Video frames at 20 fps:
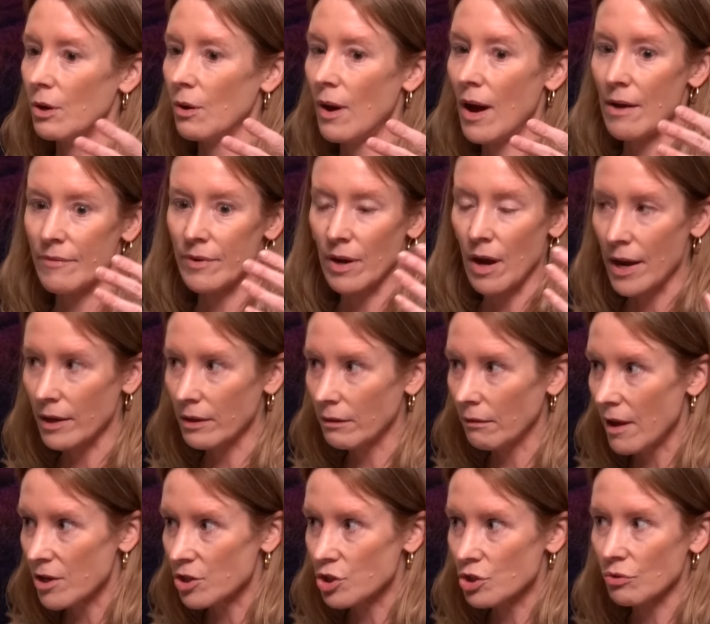having high
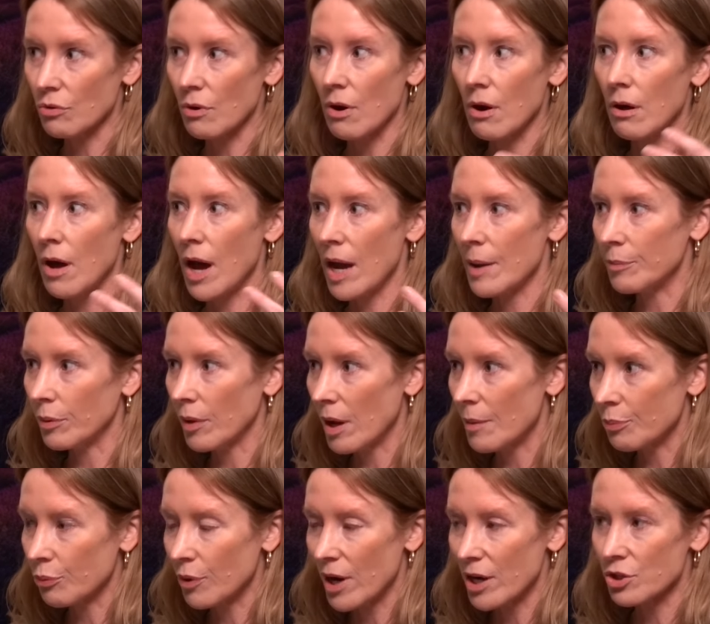cholesterol, high
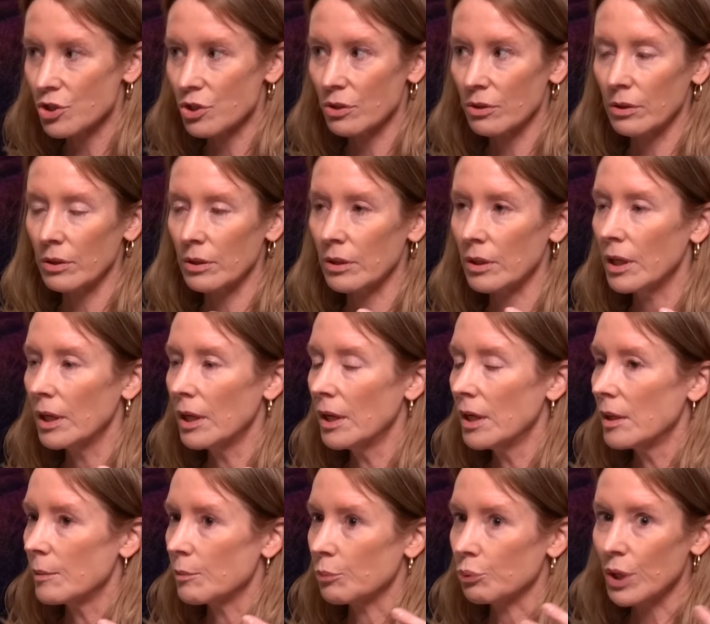blood pressure,
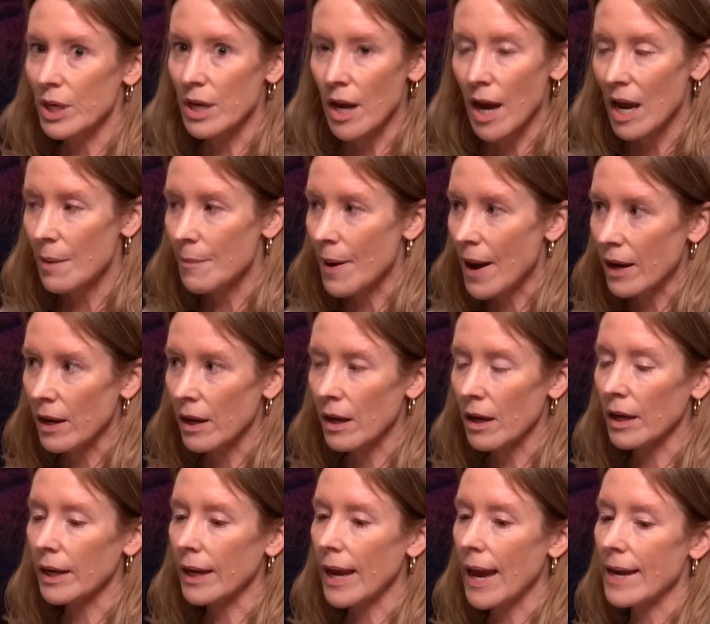pre-diabetic.